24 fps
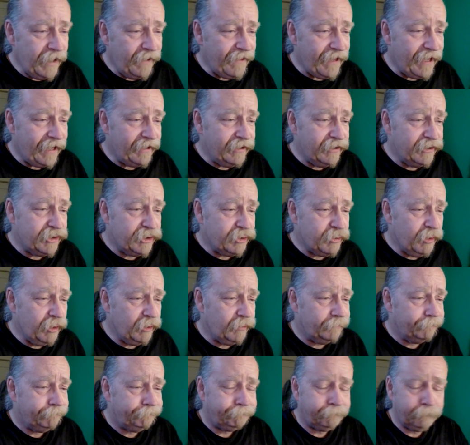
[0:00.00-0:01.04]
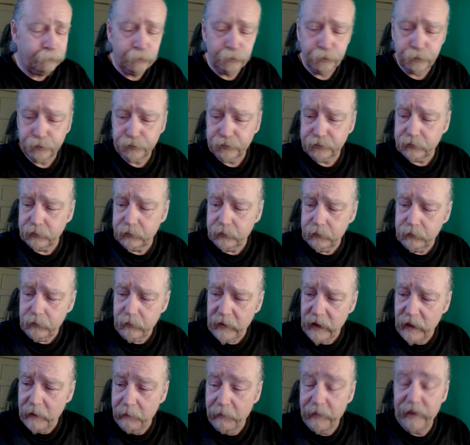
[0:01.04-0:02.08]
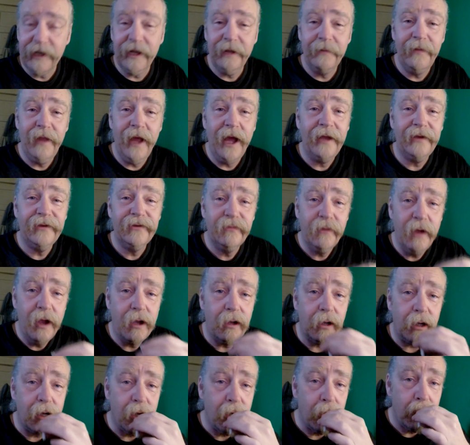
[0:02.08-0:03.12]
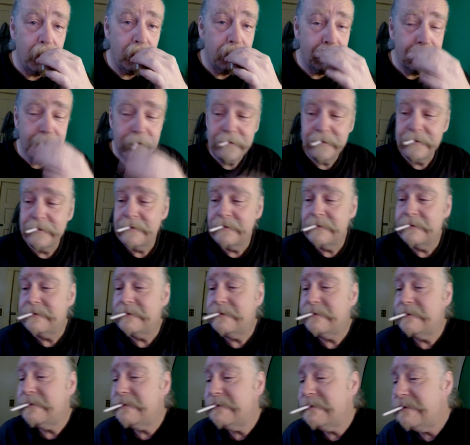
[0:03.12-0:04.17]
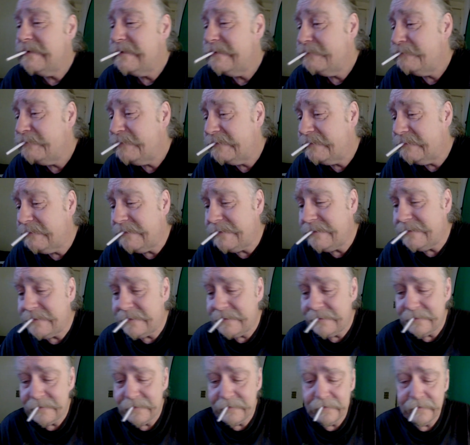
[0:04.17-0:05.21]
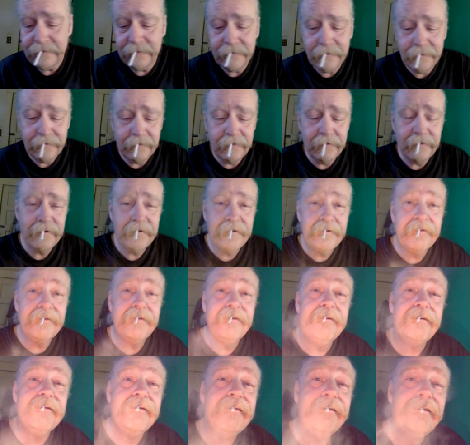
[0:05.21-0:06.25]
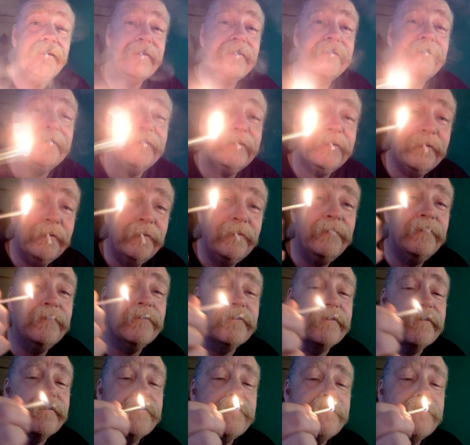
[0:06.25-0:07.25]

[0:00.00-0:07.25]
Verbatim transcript: That is true, but I'm not drunk. I'm drunk and stoned.